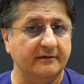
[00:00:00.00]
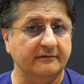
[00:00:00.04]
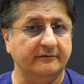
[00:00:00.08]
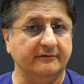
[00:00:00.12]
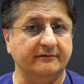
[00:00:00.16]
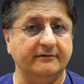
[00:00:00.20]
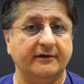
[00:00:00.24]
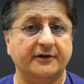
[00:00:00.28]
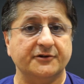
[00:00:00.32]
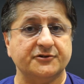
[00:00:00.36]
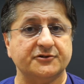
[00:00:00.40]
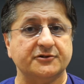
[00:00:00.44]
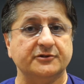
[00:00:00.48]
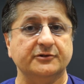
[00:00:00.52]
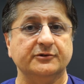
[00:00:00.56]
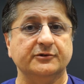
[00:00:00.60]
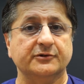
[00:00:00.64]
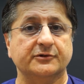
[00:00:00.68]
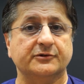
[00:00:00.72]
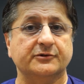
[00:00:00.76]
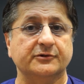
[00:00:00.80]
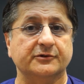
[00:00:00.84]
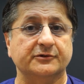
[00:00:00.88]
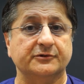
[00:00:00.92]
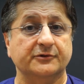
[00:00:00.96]
We want you to
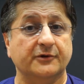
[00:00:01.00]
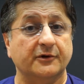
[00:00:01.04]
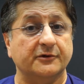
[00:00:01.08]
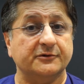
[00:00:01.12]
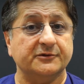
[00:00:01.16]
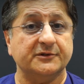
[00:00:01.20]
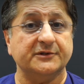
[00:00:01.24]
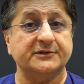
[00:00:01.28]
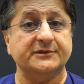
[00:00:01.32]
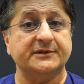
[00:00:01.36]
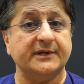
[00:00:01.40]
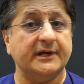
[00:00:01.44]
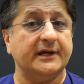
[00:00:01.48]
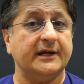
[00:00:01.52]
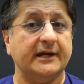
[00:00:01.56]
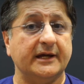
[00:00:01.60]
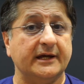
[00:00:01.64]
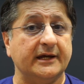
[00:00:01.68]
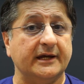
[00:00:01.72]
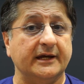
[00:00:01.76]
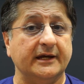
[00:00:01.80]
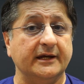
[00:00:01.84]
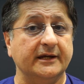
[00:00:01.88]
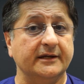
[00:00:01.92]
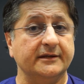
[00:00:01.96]
look good, not the
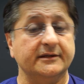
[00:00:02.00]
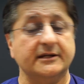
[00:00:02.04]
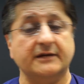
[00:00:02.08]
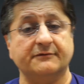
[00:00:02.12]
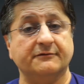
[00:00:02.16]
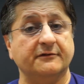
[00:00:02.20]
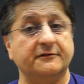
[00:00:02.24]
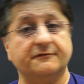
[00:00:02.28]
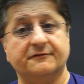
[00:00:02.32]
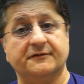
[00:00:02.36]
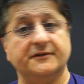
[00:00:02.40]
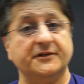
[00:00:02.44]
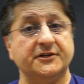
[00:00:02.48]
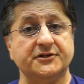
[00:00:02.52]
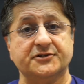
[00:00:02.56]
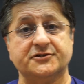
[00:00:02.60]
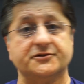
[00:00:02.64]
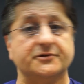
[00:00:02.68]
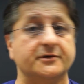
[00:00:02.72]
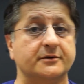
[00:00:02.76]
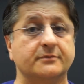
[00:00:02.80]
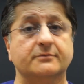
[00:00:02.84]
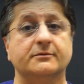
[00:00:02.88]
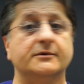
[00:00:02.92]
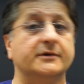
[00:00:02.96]
day that we finish
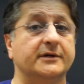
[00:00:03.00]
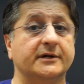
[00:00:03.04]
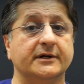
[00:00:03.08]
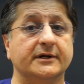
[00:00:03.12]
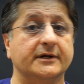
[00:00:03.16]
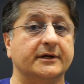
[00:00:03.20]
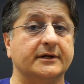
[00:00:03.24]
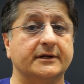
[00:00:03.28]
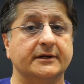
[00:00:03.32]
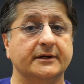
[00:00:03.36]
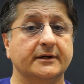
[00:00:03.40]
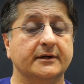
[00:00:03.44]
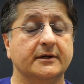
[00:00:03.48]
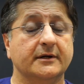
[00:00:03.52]
your work.